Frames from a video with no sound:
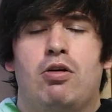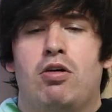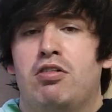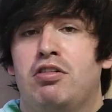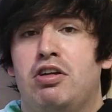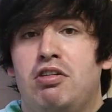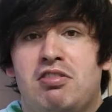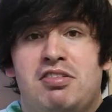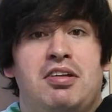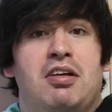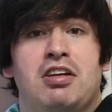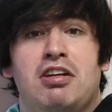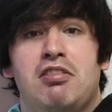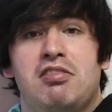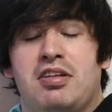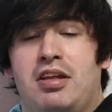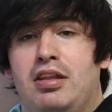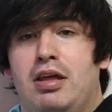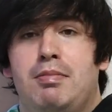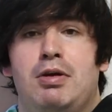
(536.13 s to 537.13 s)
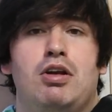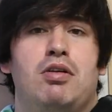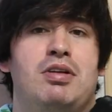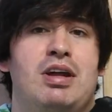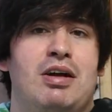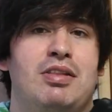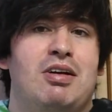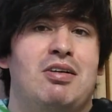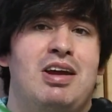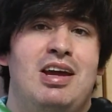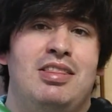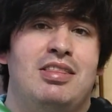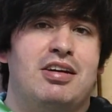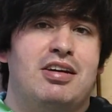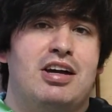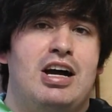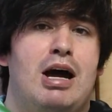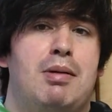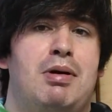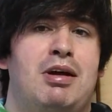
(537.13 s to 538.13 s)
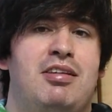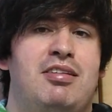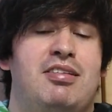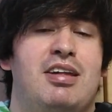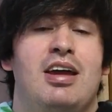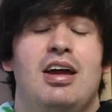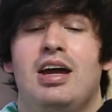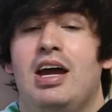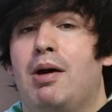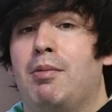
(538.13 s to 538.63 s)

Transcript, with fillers: or do you still use it? Let me know down there in the comments.